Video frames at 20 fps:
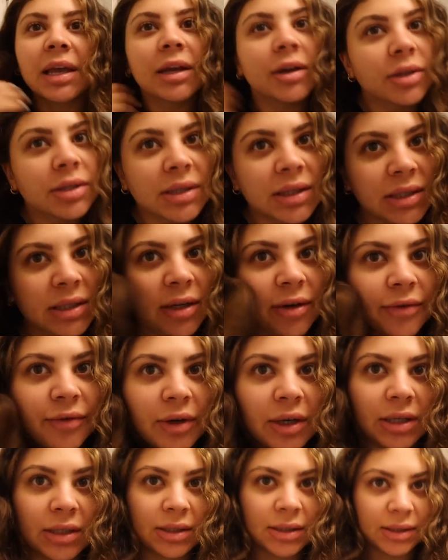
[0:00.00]
here's the
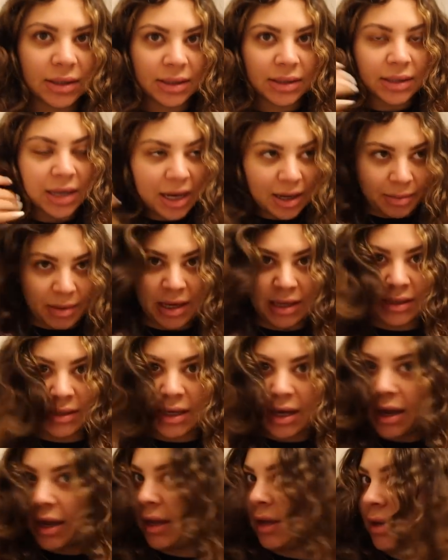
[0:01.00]
difference, the side by
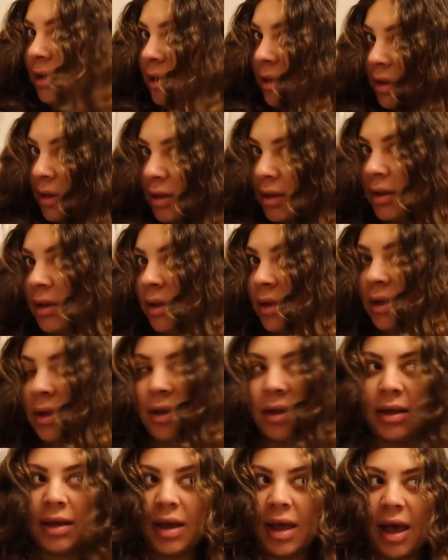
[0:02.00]
side
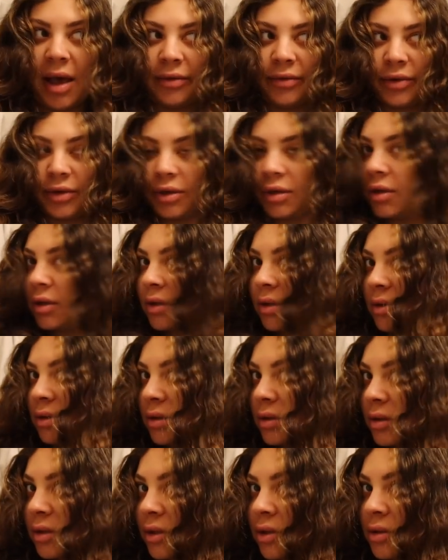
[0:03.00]
after
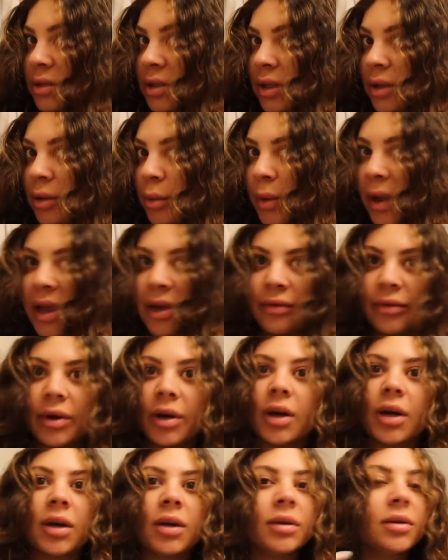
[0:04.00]
using the
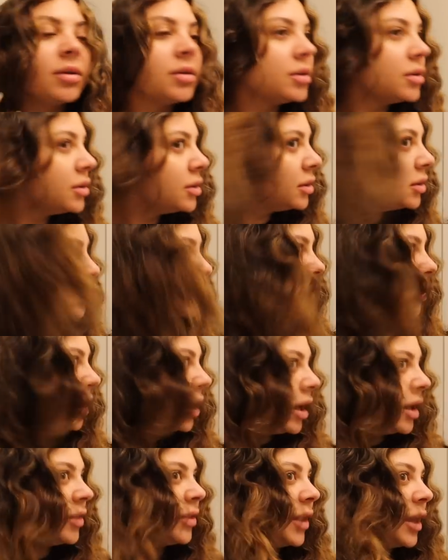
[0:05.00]
waiver
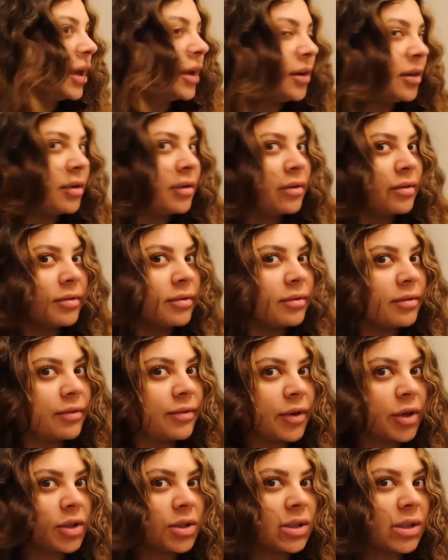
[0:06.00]
and then
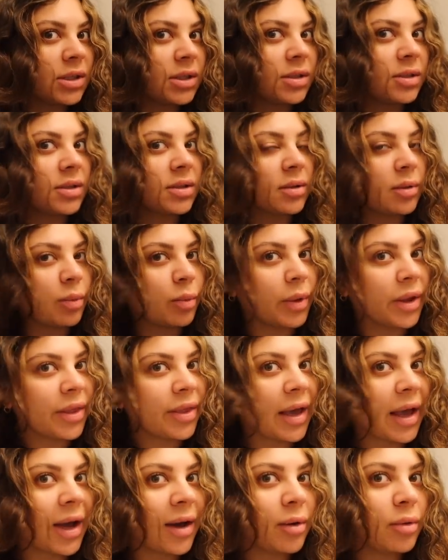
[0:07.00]
versus
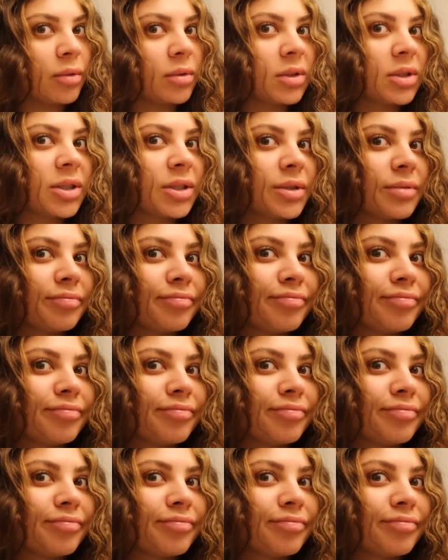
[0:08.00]
without.